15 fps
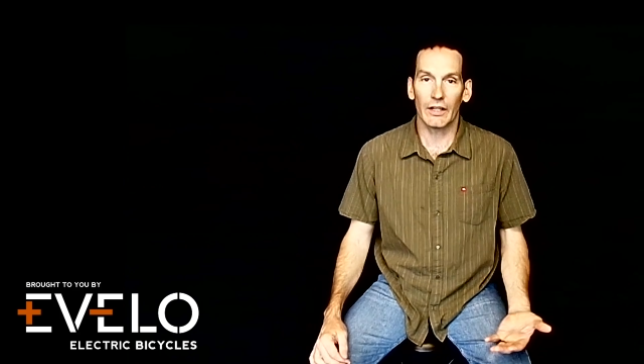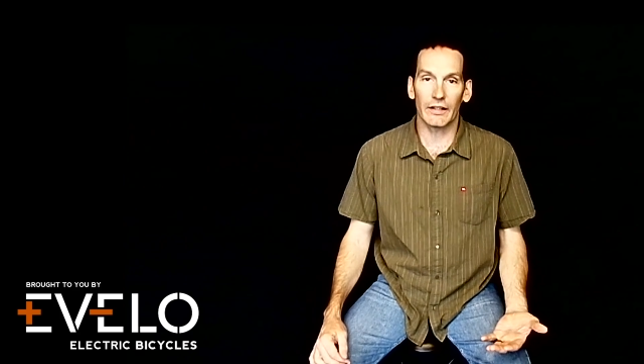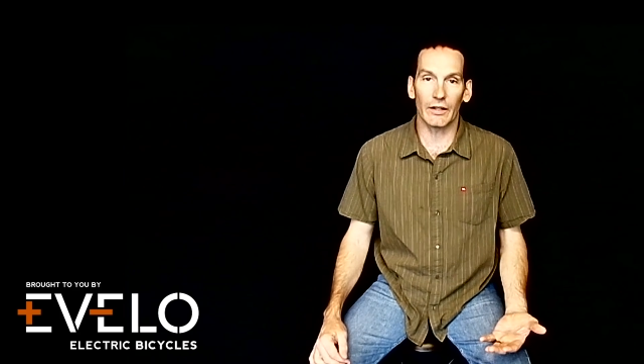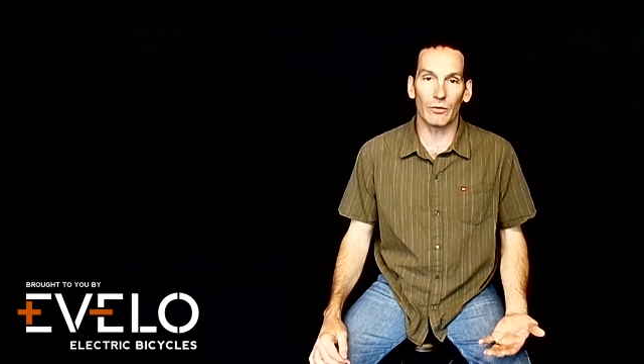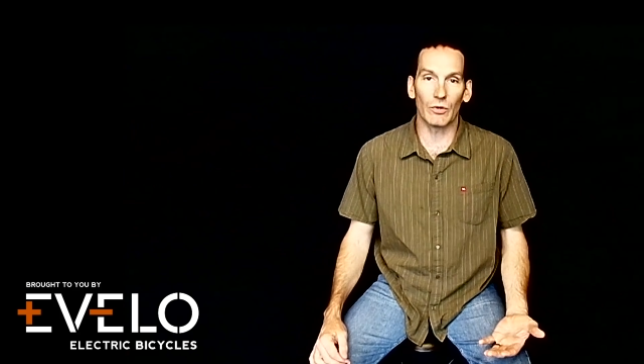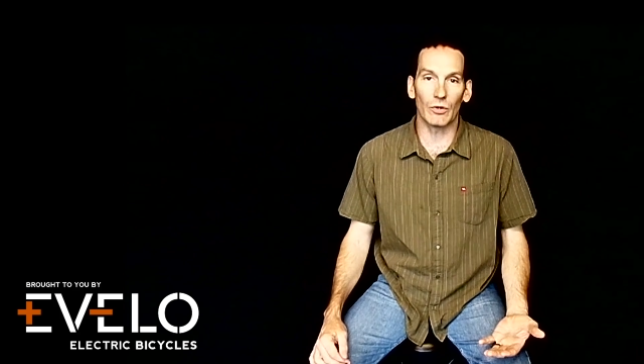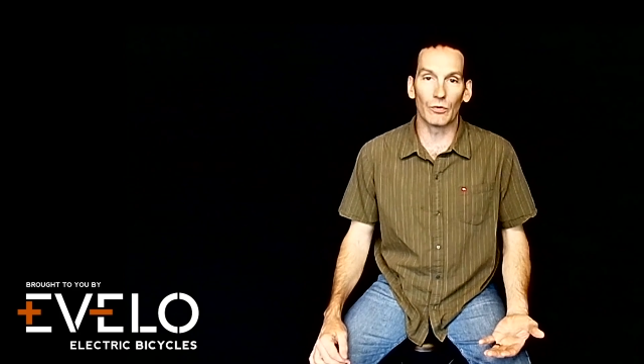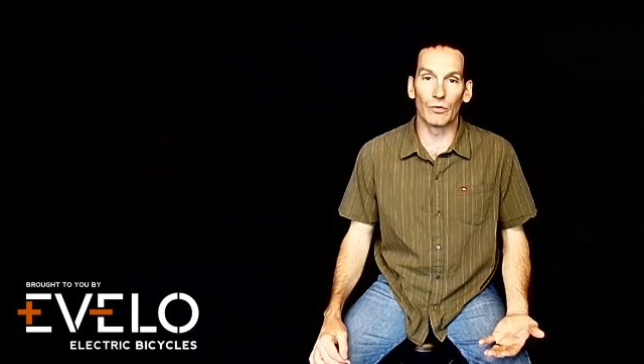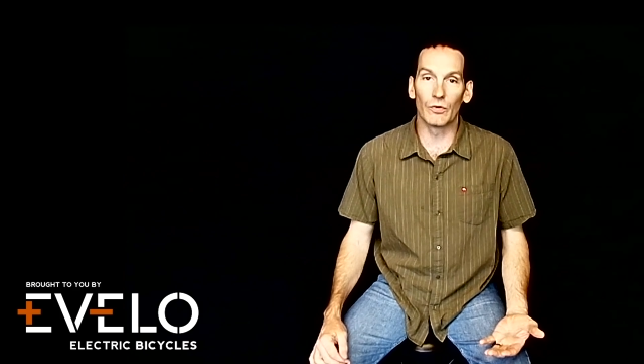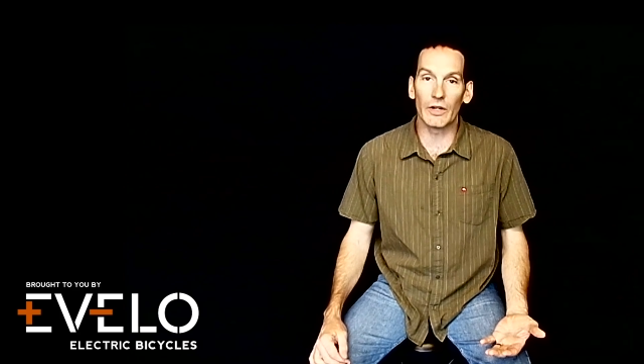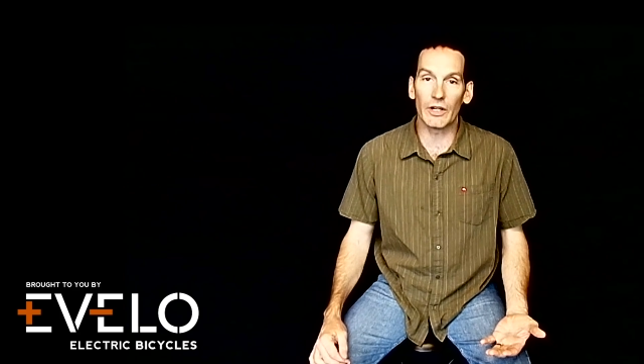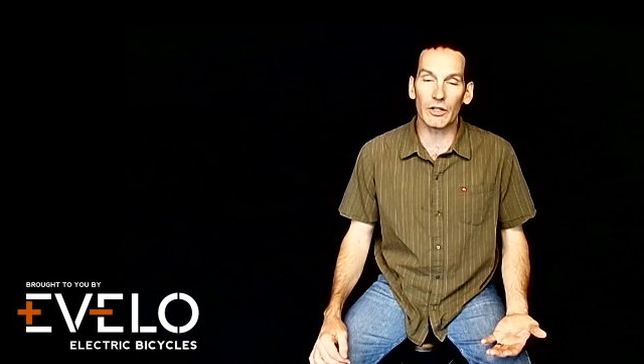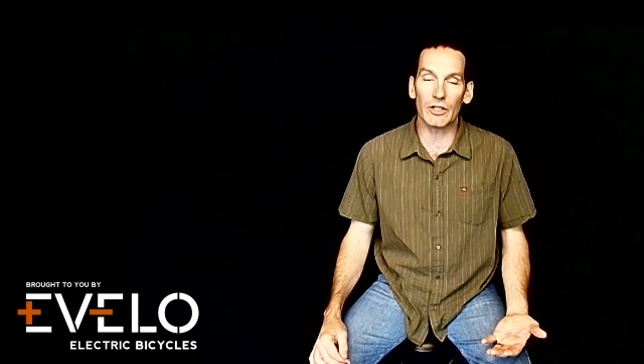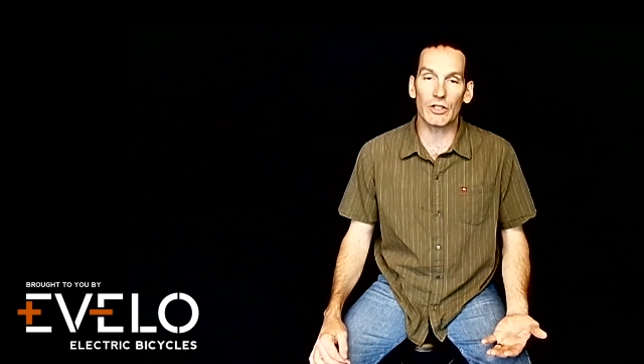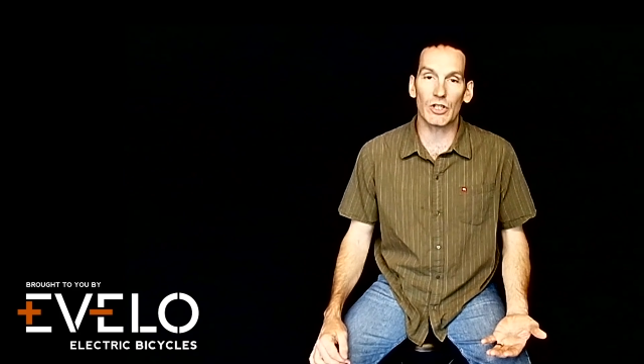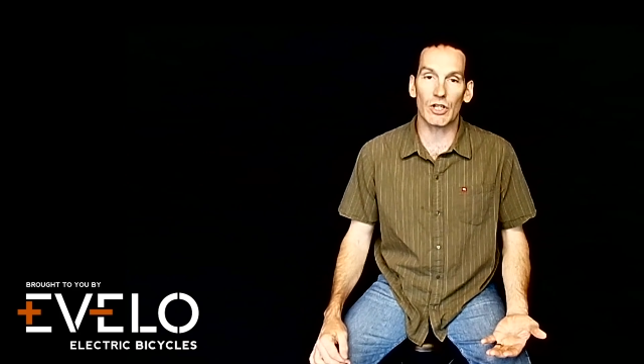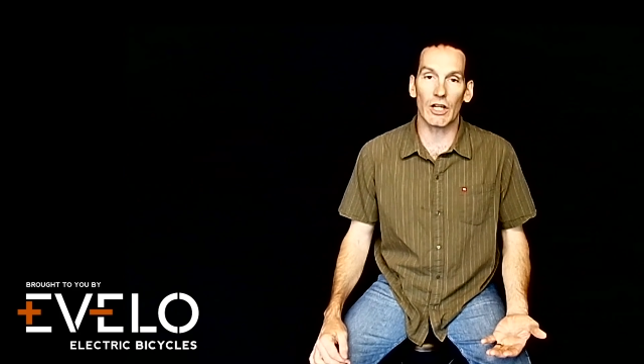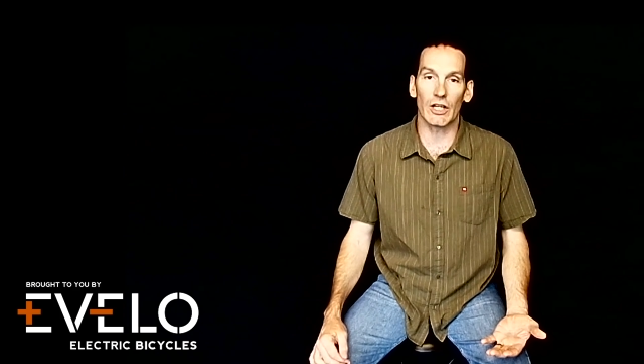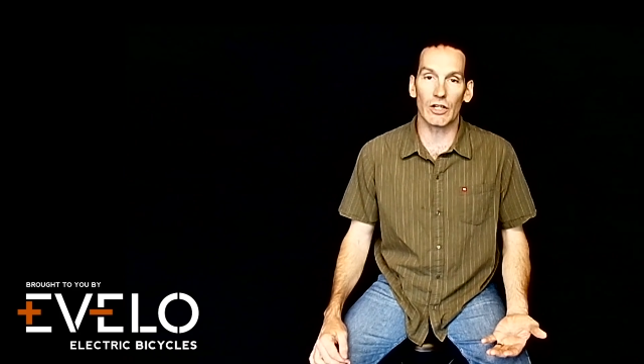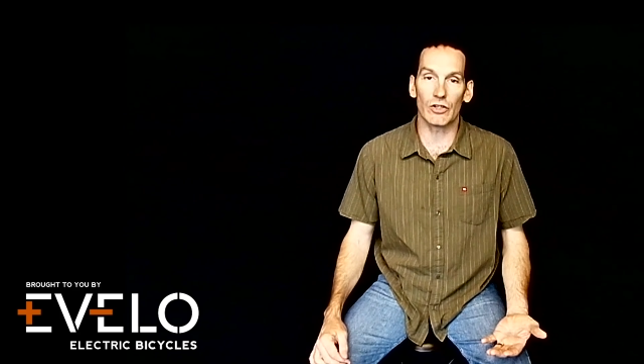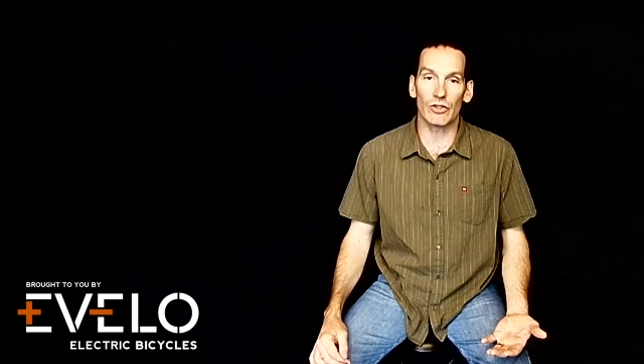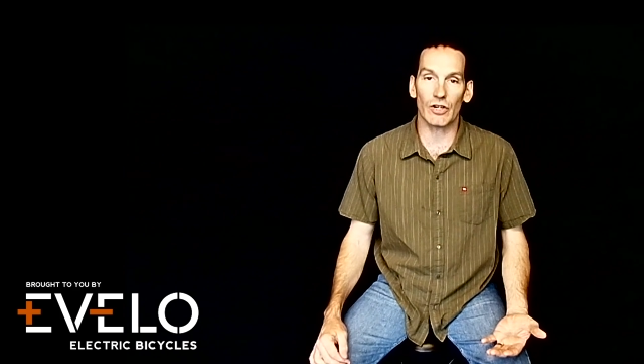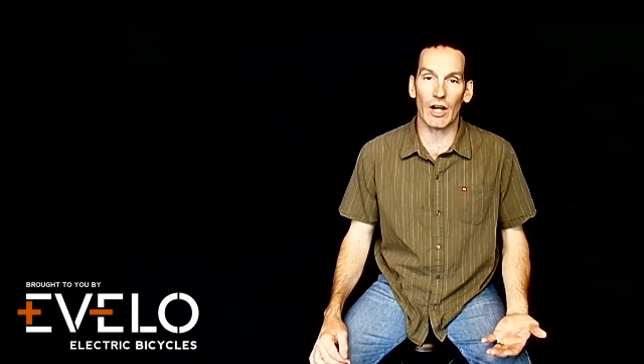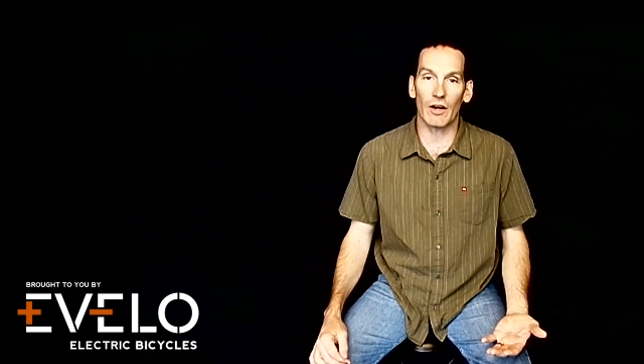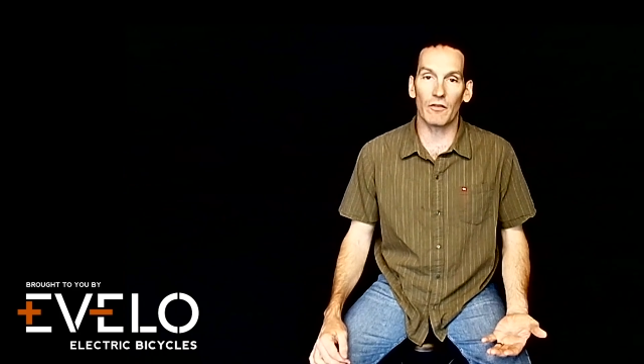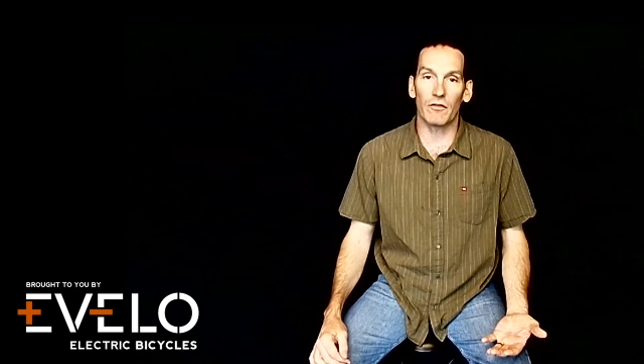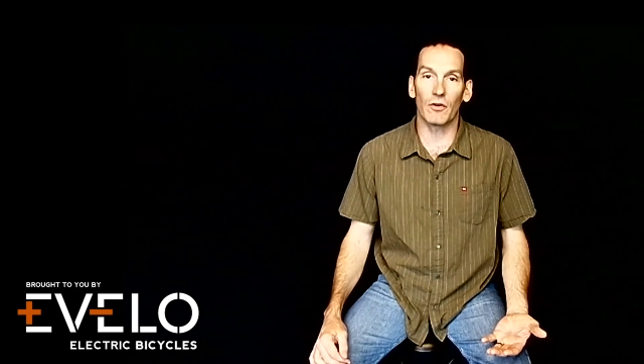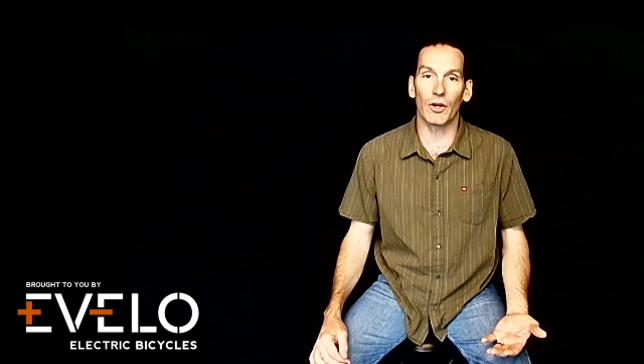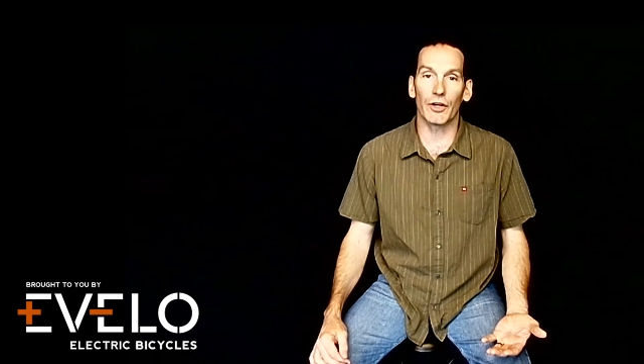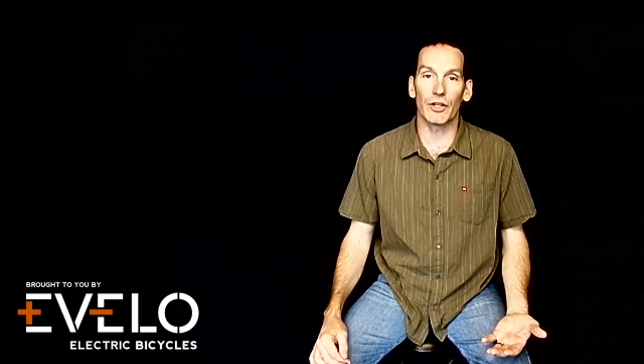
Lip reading: that will really change how far